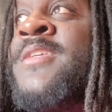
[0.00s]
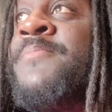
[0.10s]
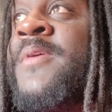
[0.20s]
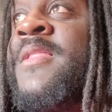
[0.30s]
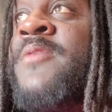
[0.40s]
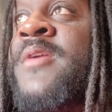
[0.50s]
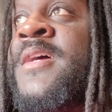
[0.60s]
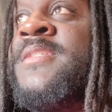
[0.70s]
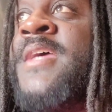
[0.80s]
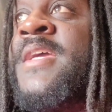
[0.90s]
Typically, what
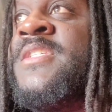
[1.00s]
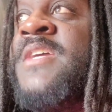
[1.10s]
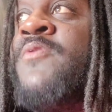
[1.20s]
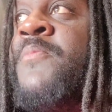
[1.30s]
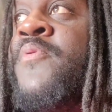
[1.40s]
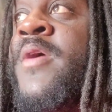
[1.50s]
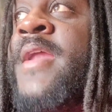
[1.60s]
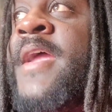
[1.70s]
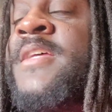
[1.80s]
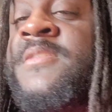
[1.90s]
they say,
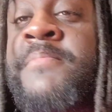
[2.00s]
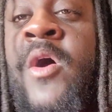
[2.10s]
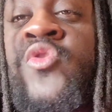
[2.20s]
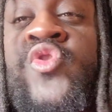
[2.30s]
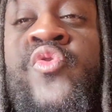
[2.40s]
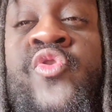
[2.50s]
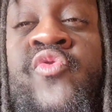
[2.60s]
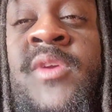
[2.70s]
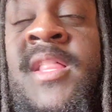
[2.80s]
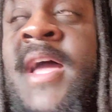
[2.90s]
0.8 is about two to
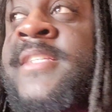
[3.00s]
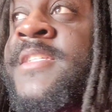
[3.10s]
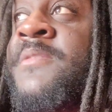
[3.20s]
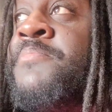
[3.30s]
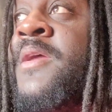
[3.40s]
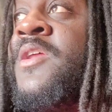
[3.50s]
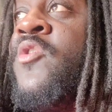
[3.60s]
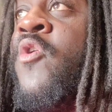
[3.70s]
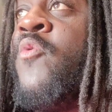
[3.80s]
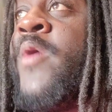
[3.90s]
three glasses depending
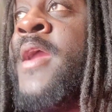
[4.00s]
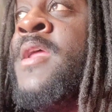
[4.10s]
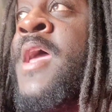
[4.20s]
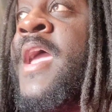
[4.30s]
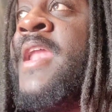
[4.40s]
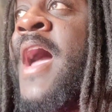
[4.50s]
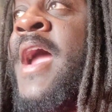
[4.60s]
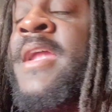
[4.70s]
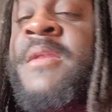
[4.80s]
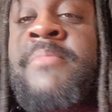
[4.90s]
on weight and
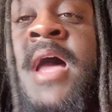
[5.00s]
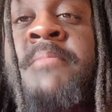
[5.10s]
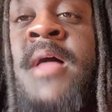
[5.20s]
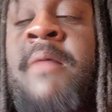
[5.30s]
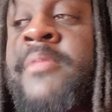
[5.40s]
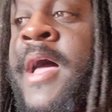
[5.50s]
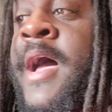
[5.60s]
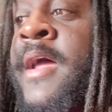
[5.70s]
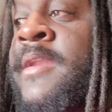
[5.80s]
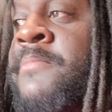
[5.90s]
height and blah, blah,
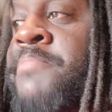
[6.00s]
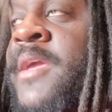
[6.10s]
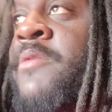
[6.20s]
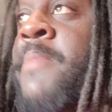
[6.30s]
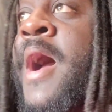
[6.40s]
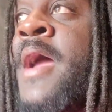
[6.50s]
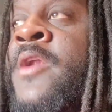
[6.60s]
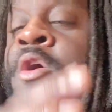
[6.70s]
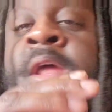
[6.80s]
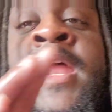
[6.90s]
blah, and BMI
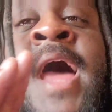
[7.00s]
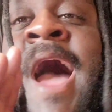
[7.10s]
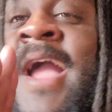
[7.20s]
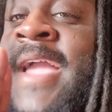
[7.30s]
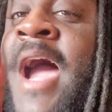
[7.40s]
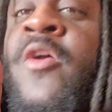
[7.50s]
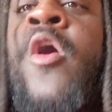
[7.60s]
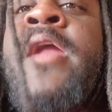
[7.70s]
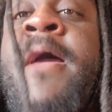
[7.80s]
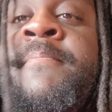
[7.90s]
and all that. I got
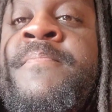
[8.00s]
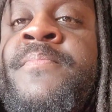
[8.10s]
all that.